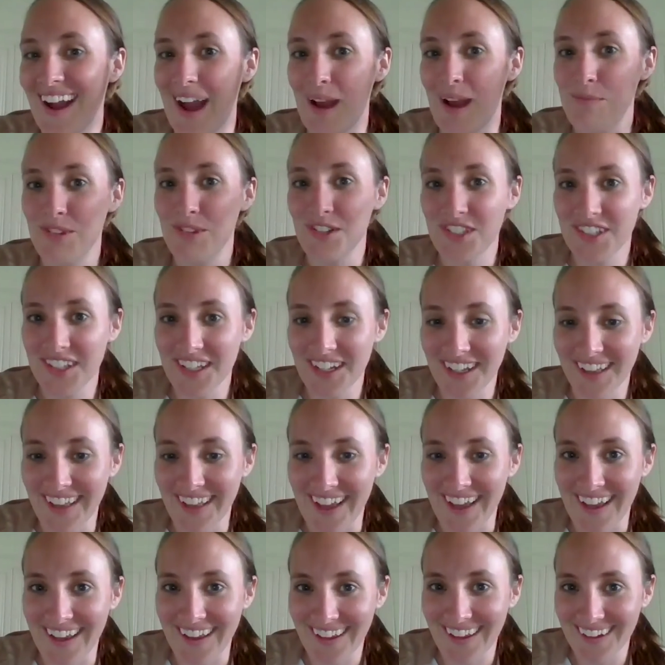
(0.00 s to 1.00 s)
I'm just going to
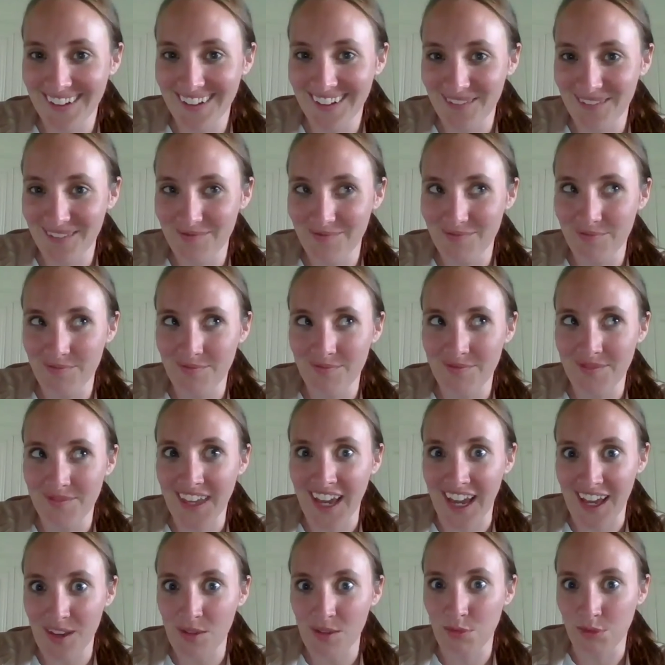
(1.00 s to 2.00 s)
like
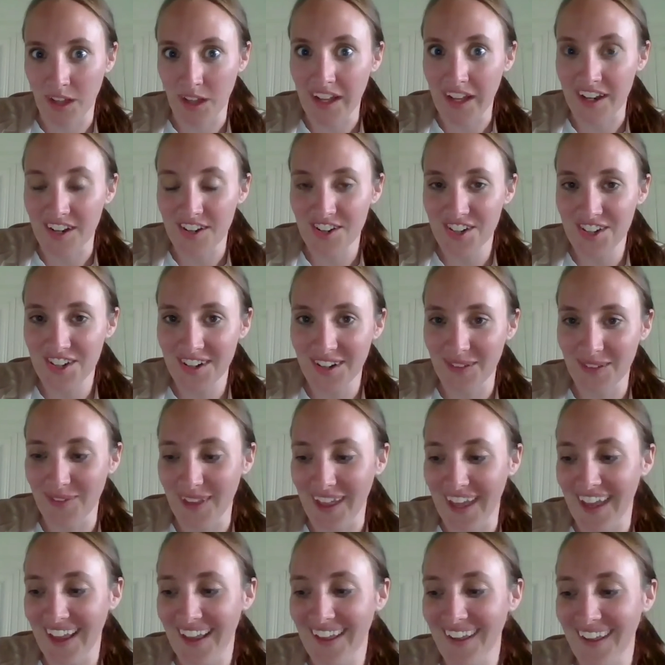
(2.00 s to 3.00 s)
get you lunch. I'm
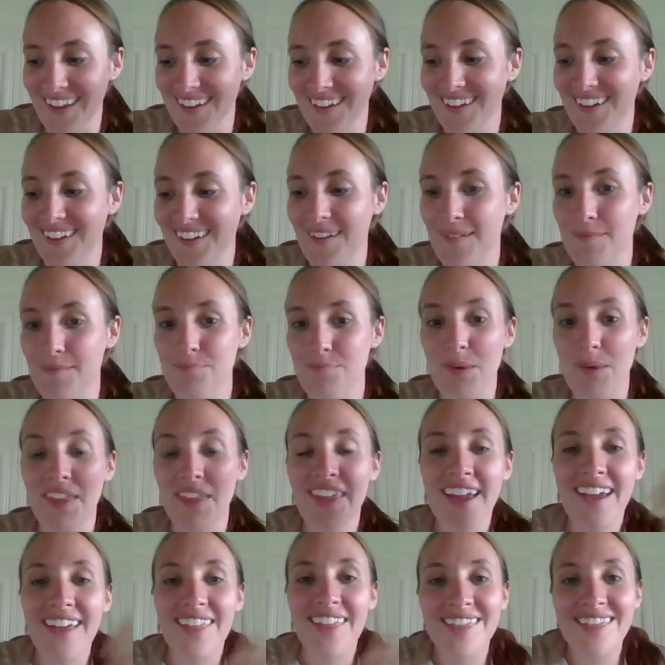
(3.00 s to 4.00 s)
like, but
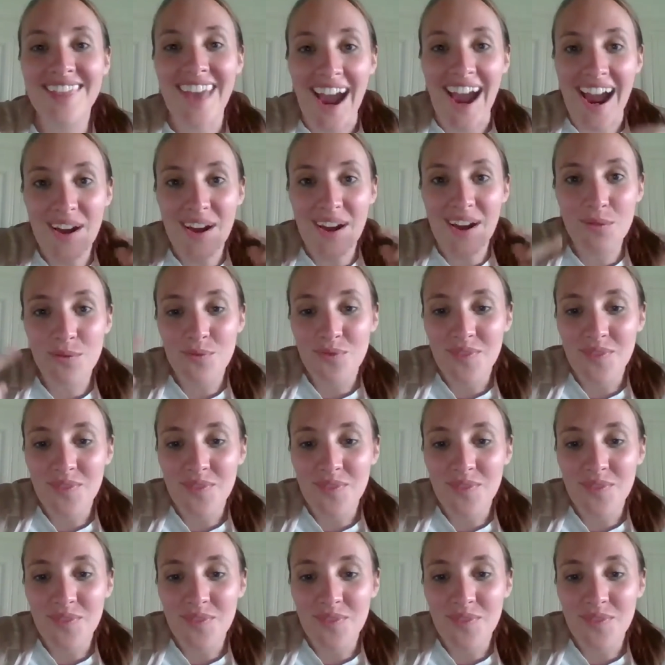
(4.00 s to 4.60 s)
like that